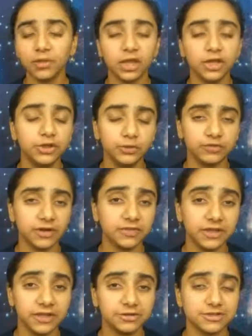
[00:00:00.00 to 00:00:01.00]
And you would find
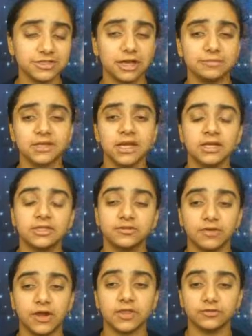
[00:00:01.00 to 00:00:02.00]
the intercepts to
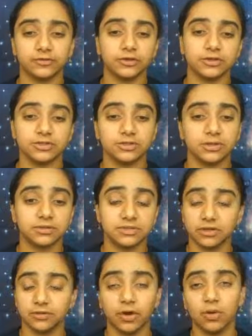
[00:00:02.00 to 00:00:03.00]
find the first
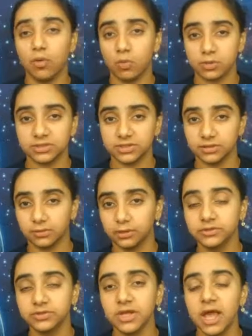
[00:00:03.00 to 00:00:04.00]
zero or
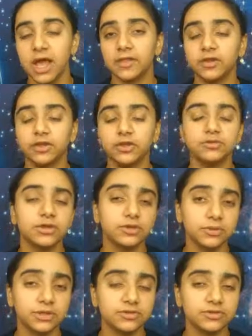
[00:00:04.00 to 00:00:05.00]
zeros, and then you
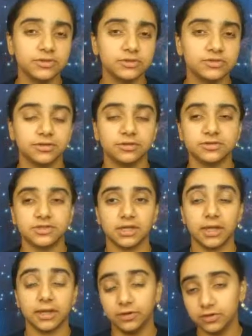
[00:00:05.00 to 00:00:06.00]
would use those zeros
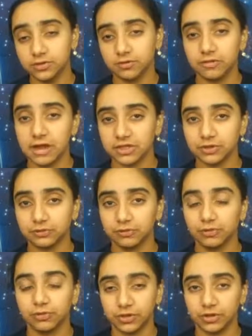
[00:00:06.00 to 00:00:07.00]
and use the rational
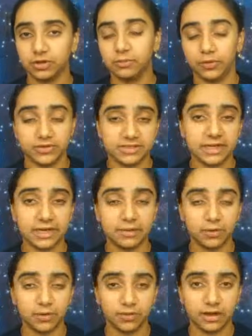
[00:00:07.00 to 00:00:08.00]
root theorem, or the second
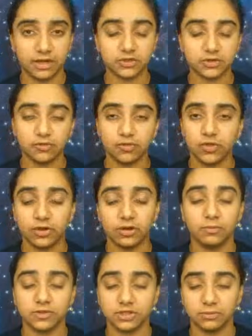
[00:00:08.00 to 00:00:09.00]
part of the rational root
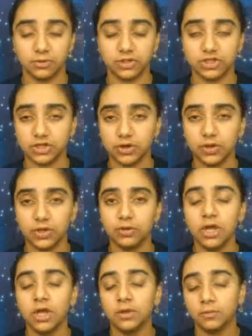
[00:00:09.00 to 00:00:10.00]
theorem, which I'm going to show you,
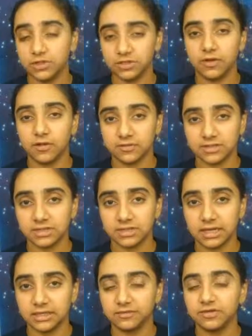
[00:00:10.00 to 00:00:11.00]
which involves
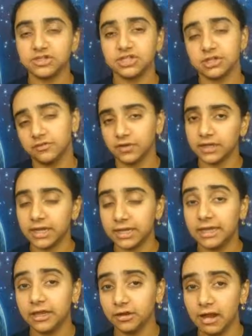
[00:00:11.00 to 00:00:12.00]
synthetic division, to find
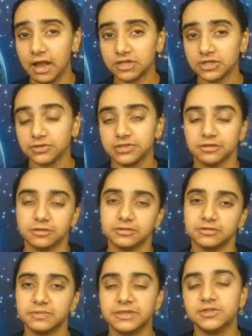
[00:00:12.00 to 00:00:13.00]
any irrational
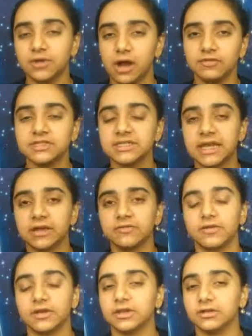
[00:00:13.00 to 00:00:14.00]
zeros, because you obviously can't
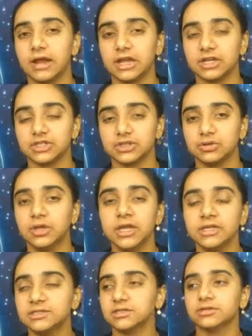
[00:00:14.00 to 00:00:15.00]
find irrational
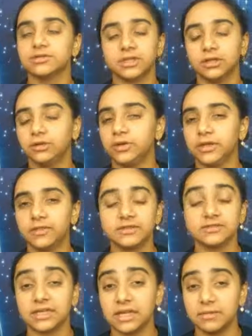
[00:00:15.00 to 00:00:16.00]
zeros, including
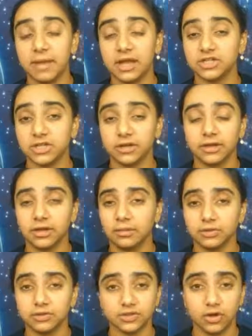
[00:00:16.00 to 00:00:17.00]
things like imaginary
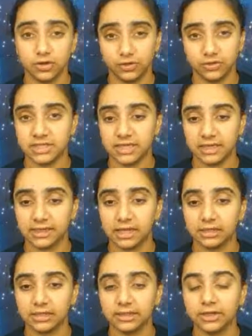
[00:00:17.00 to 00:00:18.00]
numbers, on your TI
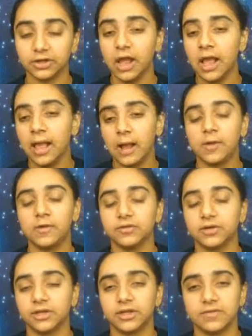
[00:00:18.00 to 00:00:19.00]
calculator. However,
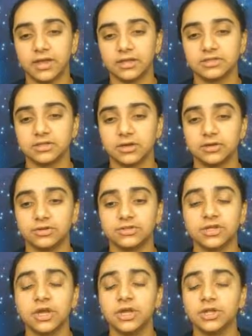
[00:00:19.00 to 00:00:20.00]
in advanced
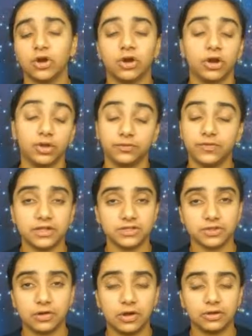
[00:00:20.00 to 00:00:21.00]

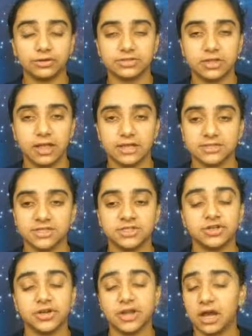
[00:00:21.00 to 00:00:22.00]
or honors classes,
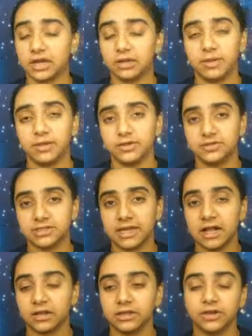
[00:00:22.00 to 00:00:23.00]
you're not going to be allowed to use a
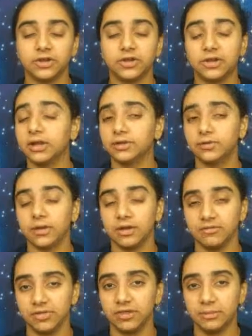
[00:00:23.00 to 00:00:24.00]
calculator. You got to do
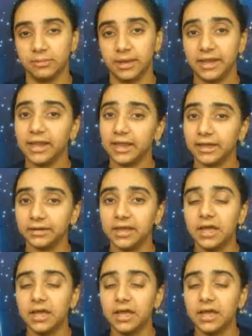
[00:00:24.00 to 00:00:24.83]
everything by hand.